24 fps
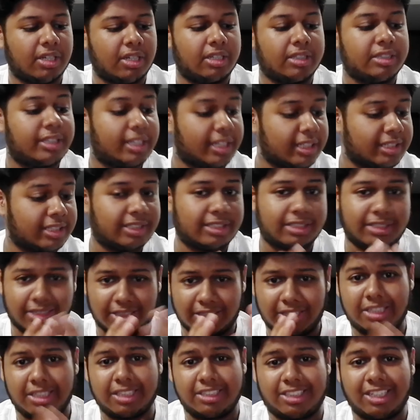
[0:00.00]
This
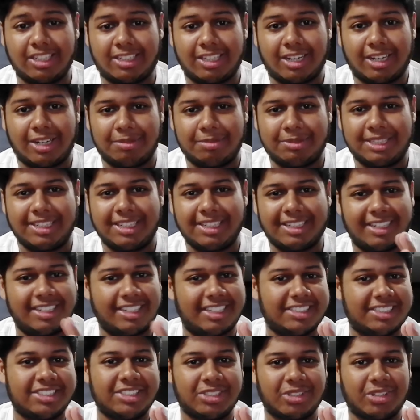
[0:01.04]
is the terms and
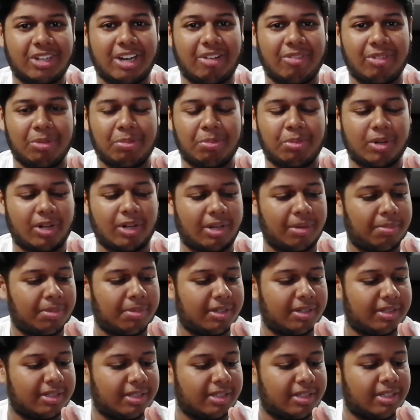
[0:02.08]
conditions. You'll have to put up
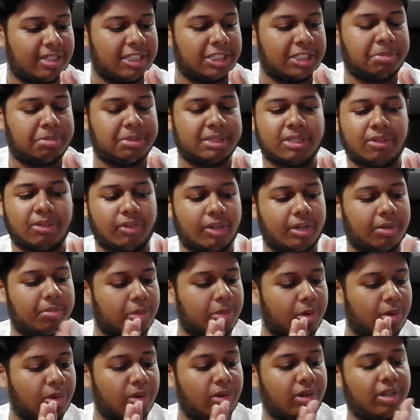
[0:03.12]
a specific
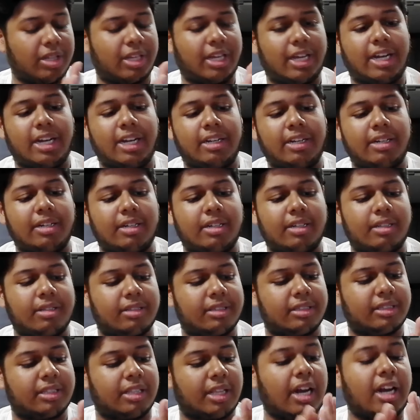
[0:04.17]
mode, and
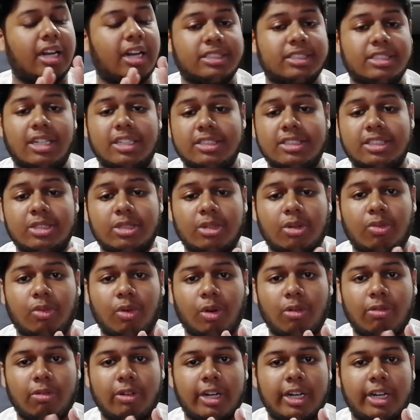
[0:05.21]
there are chances of
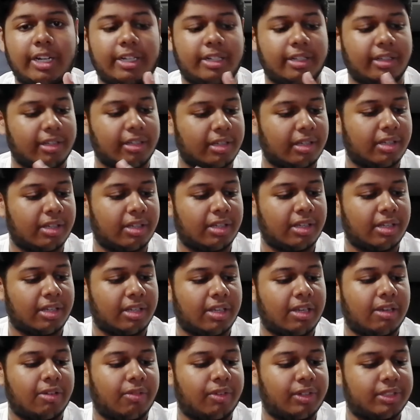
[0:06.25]
overheating,
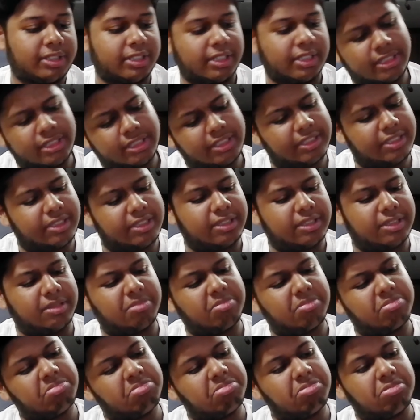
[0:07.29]
which is
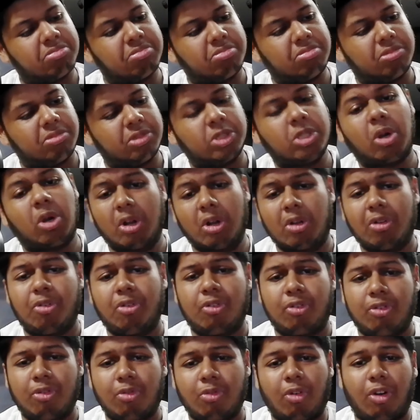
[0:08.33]
sort of
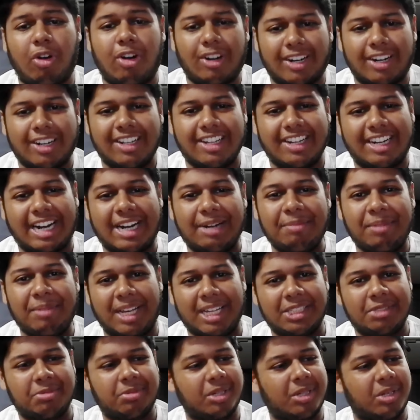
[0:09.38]
what Redmi
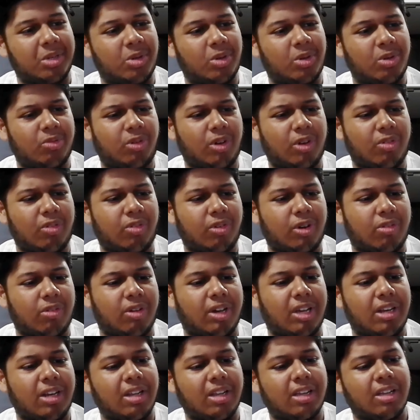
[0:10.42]
has been known for a while.